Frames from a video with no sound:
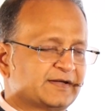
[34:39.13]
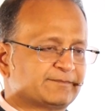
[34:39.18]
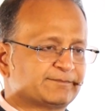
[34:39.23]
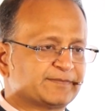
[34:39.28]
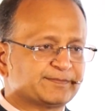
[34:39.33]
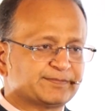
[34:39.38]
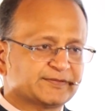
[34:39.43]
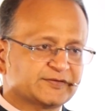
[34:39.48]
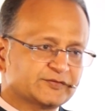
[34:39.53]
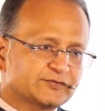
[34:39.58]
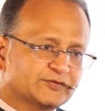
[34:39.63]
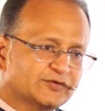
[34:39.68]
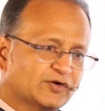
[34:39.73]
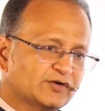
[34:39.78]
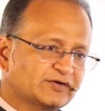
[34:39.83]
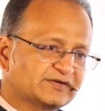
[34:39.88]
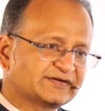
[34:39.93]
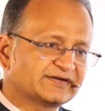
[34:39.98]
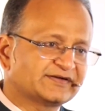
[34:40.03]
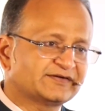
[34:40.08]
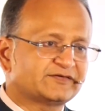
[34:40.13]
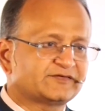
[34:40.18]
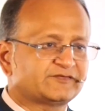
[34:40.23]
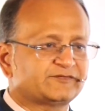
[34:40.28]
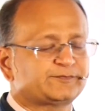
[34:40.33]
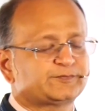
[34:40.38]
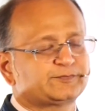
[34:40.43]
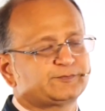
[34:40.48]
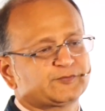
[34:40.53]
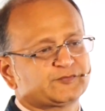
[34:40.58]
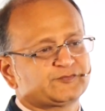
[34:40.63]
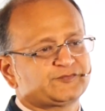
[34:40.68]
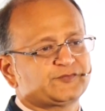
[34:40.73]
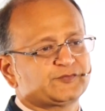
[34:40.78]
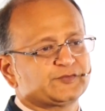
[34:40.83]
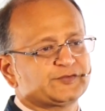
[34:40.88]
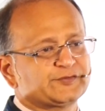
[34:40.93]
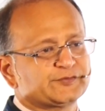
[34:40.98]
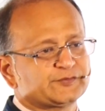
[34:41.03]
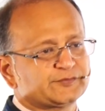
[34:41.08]
People do not think of
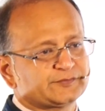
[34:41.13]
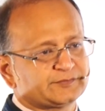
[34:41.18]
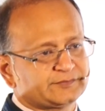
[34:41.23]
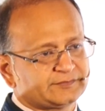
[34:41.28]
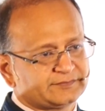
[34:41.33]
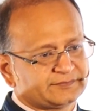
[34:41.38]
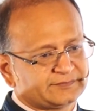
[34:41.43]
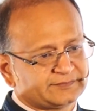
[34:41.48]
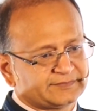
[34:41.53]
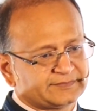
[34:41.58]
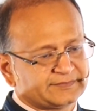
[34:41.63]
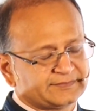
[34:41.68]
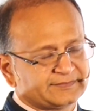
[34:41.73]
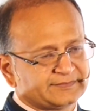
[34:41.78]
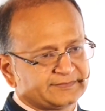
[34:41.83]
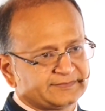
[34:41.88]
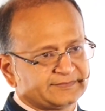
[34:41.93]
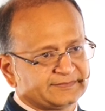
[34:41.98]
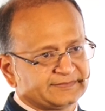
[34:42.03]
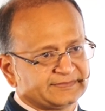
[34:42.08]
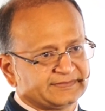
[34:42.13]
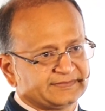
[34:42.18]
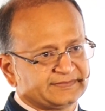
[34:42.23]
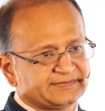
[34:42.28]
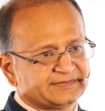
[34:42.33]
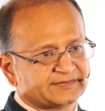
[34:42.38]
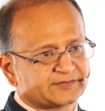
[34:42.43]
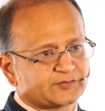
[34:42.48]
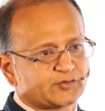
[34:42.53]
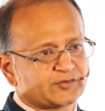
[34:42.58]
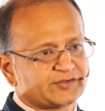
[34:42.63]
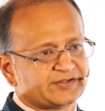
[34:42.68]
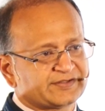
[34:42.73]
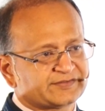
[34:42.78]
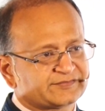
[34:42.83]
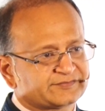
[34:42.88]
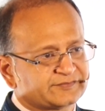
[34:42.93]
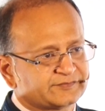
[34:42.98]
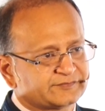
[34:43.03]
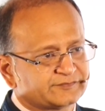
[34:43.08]
portfolio in the
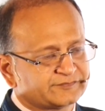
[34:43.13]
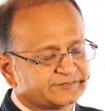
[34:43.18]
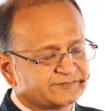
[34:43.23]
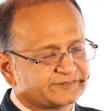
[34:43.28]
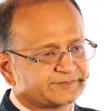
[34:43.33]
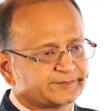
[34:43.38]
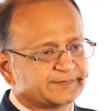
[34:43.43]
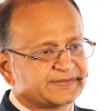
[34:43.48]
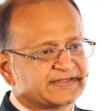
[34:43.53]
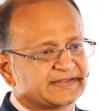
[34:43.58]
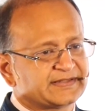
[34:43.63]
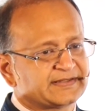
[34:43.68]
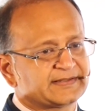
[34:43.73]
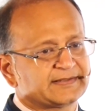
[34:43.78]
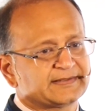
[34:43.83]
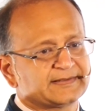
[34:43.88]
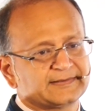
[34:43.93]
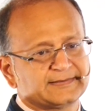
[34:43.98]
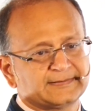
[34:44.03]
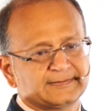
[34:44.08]
context of being